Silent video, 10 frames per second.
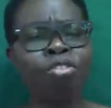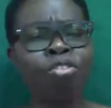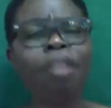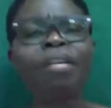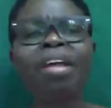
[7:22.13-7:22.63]

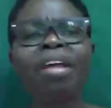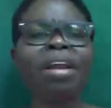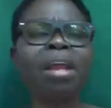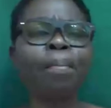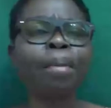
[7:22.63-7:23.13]
theory is
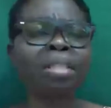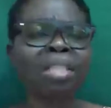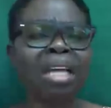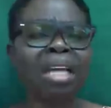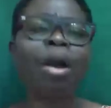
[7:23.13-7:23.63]
very
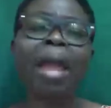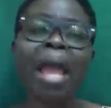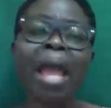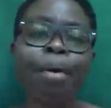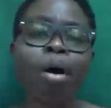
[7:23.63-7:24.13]
important because it
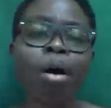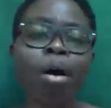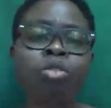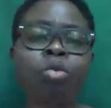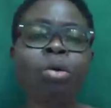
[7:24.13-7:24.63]
helps
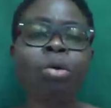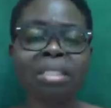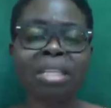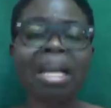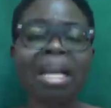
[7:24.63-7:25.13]
us to
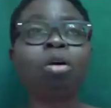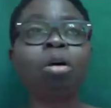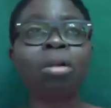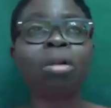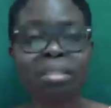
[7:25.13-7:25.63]
understand
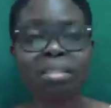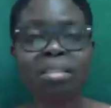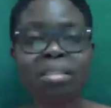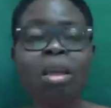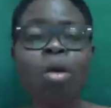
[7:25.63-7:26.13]

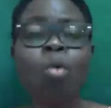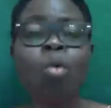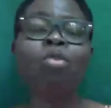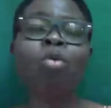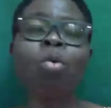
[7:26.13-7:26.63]
others.
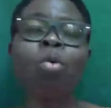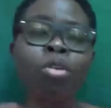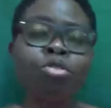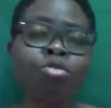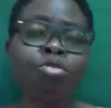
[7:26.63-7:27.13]
When you
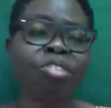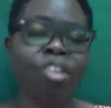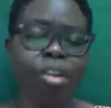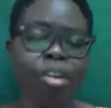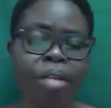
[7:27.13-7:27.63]
look through
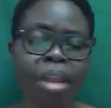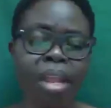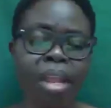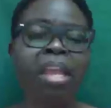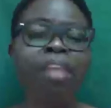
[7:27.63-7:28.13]
theory,
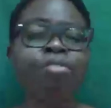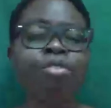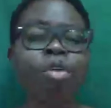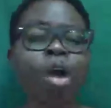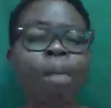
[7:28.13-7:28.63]
it
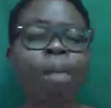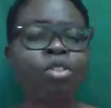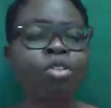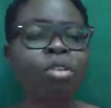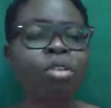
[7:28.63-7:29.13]
gives you
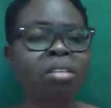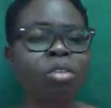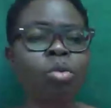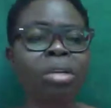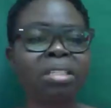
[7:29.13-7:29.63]

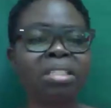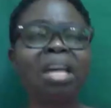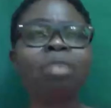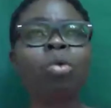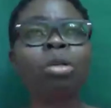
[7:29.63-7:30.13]
opportunity to
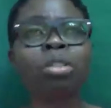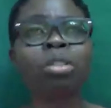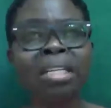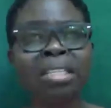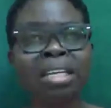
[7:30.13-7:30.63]
understand what
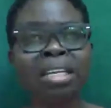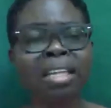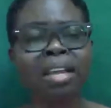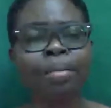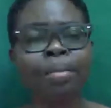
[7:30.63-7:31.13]
others are
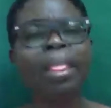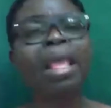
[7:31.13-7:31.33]
saying.